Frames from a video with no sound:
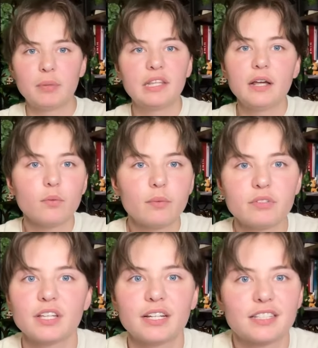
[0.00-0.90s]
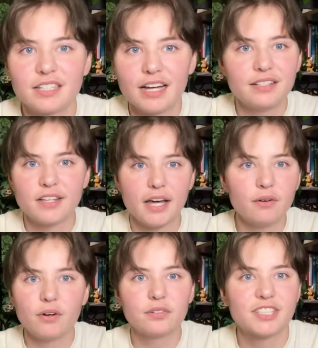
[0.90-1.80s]
But the other one was like a size, I
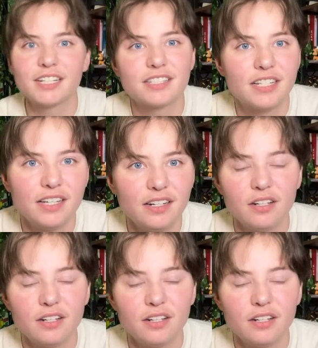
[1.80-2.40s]
don't know, 16.